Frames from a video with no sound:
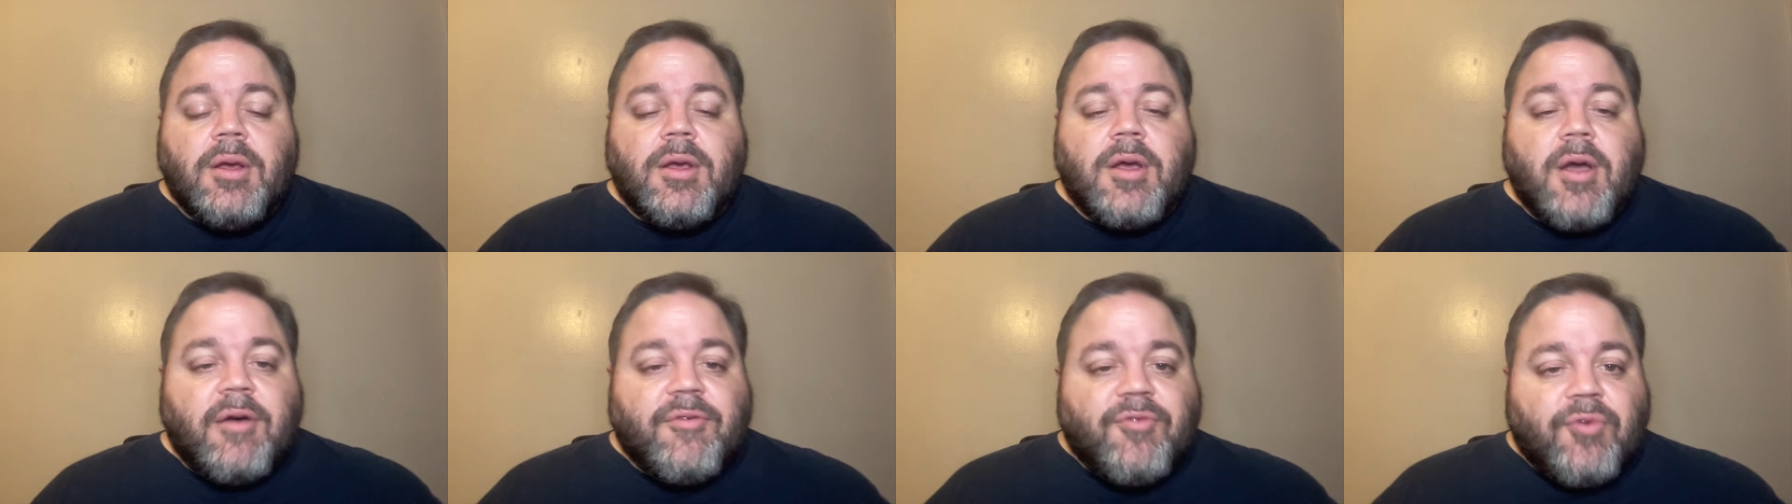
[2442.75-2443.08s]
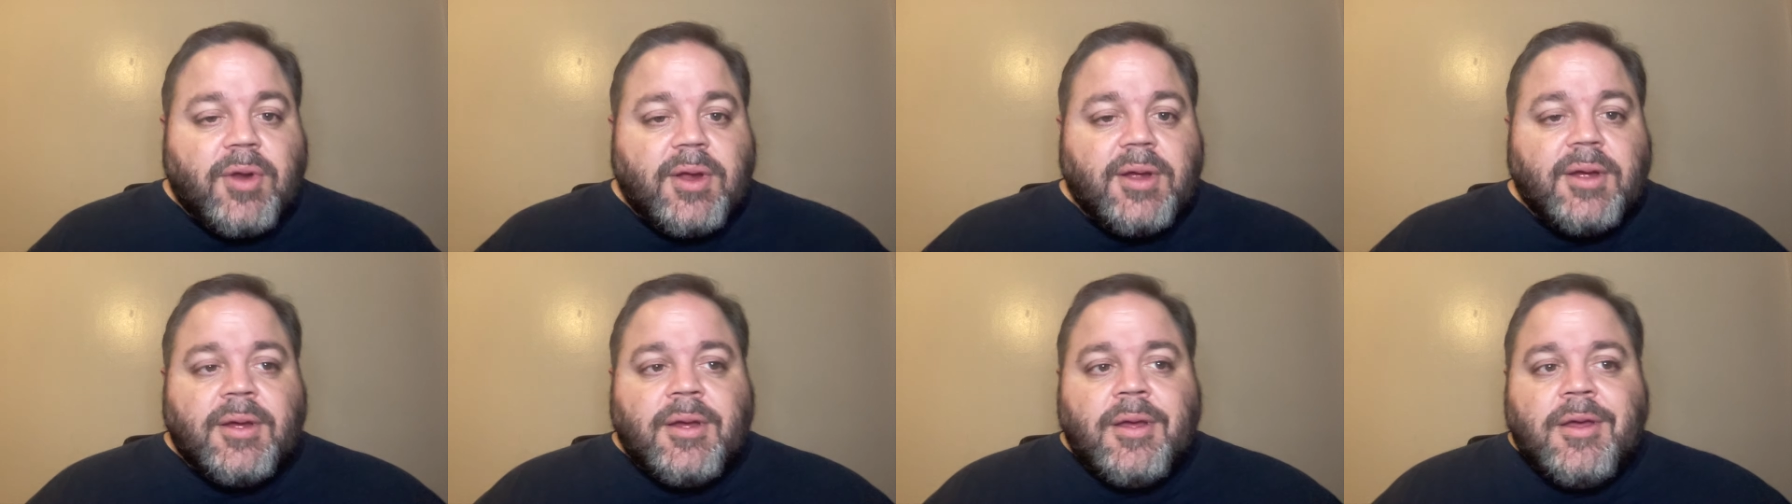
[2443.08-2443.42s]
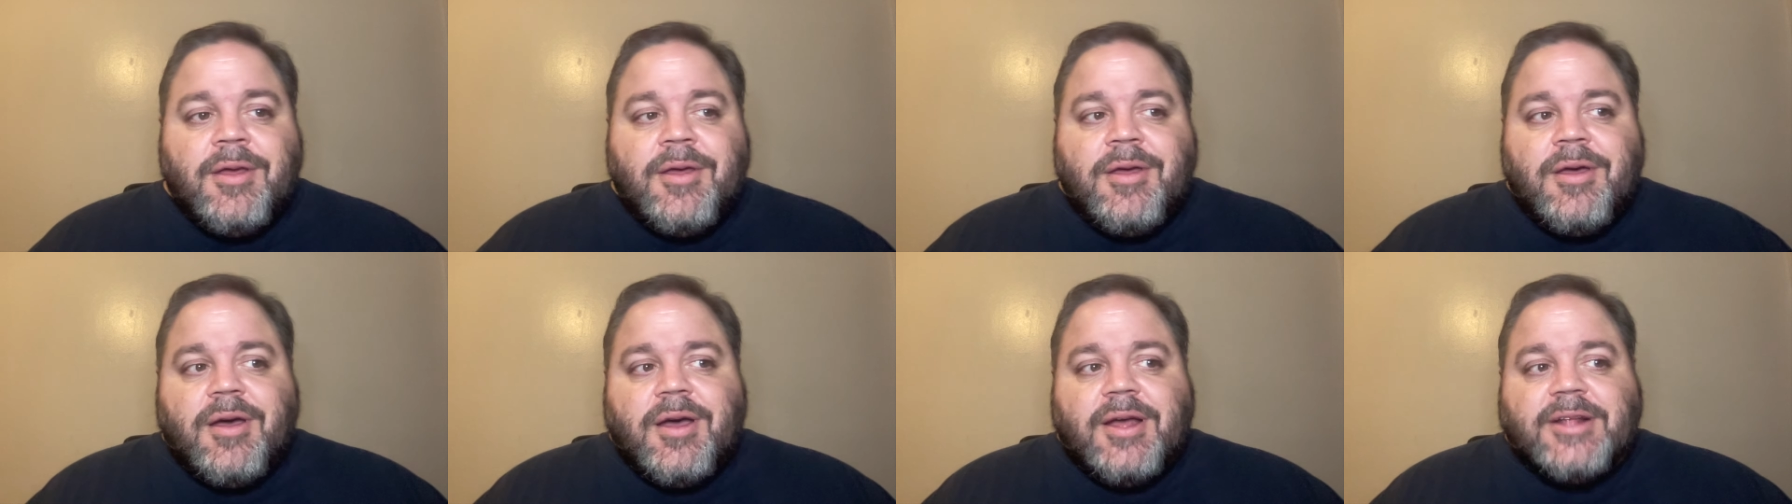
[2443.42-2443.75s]
Covering
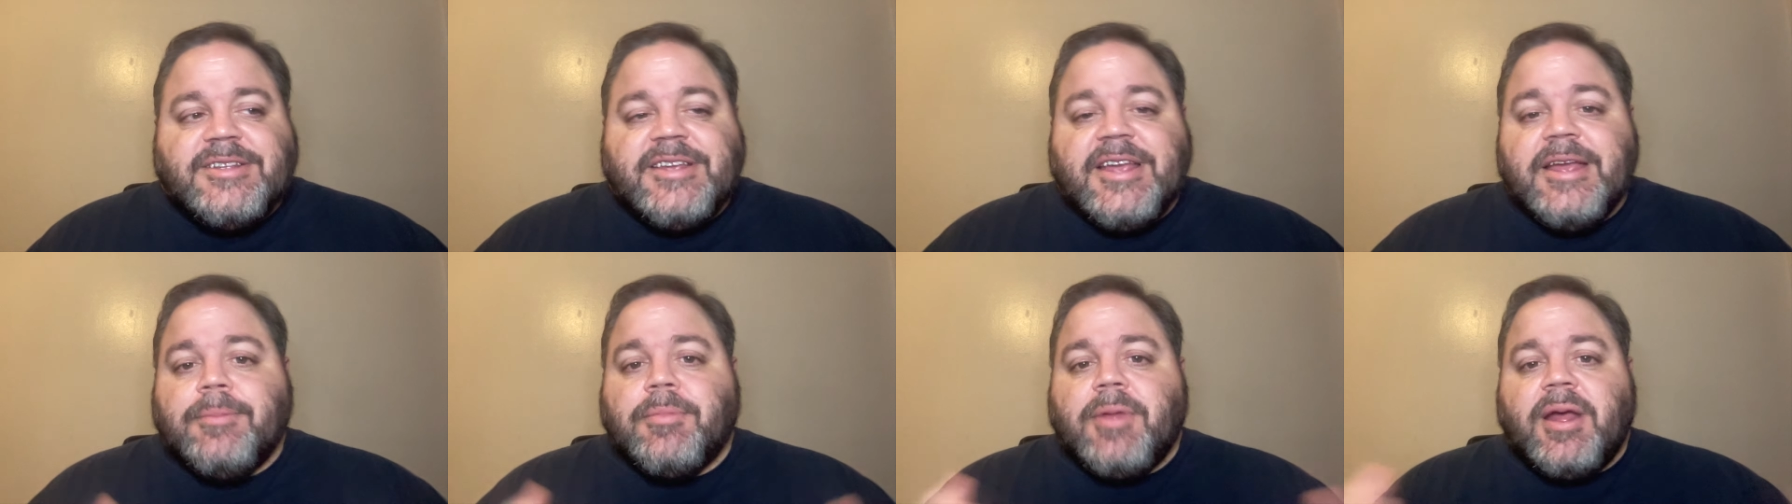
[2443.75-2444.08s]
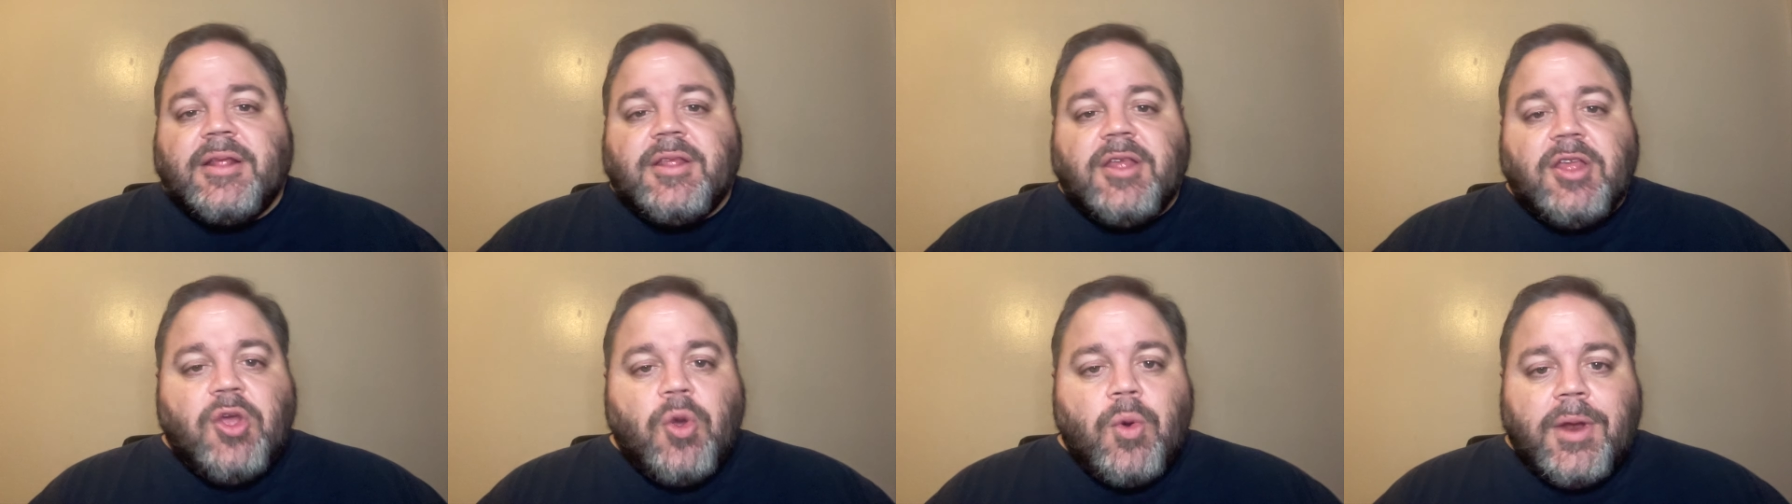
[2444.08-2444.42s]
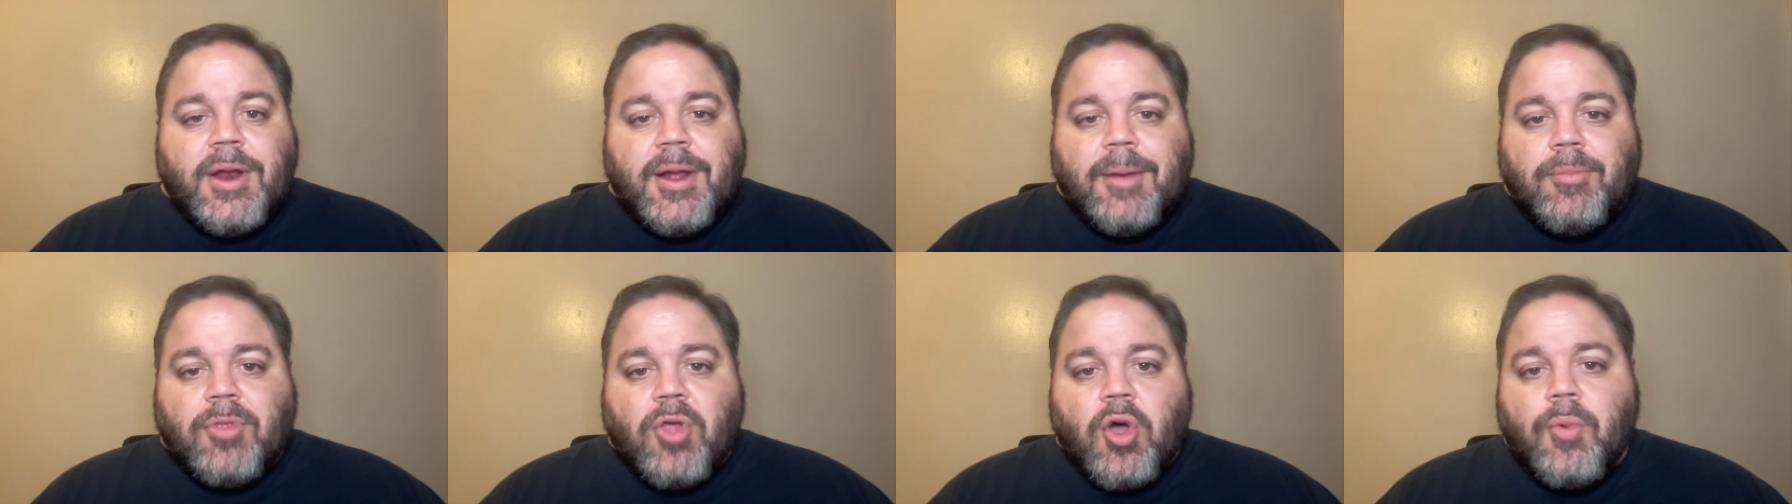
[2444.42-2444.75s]
a team like the UNM